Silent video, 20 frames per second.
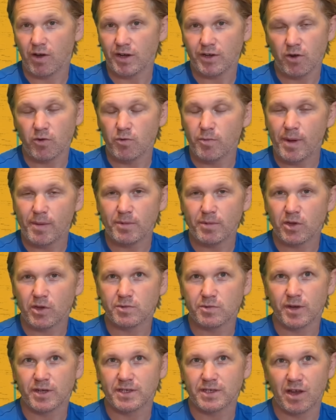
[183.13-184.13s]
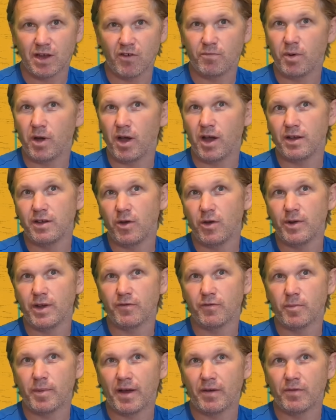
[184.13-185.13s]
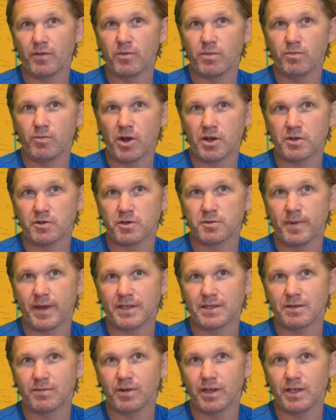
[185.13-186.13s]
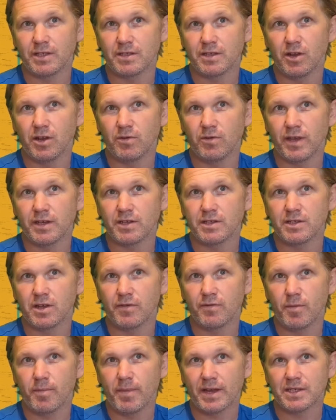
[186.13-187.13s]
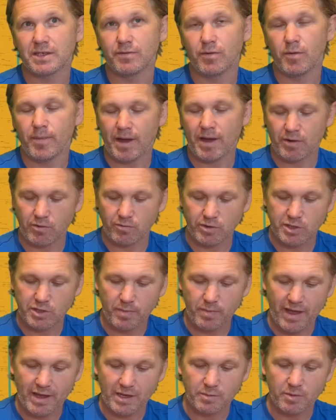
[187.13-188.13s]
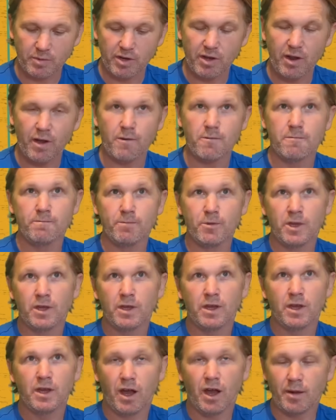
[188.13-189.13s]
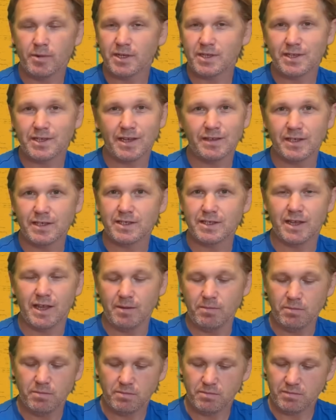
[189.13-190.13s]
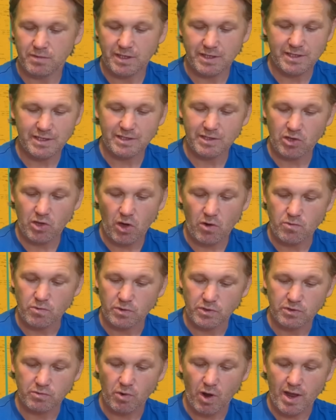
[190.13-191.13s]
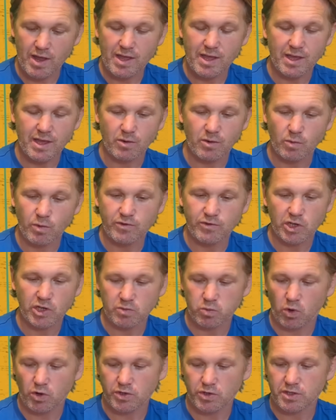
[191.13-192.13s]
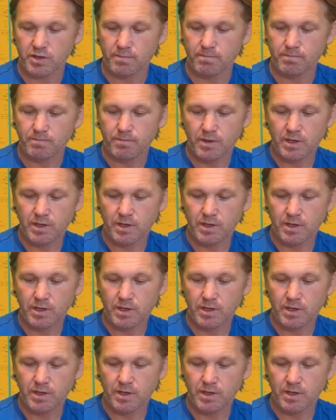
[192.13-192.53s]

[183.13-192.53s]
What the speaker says: I don't remember those myself, but I know enough about them retrospectively to know they deserve a massive amount of respect. But no, I'm going to say this team, this is the GOATs right here. We've just watched them.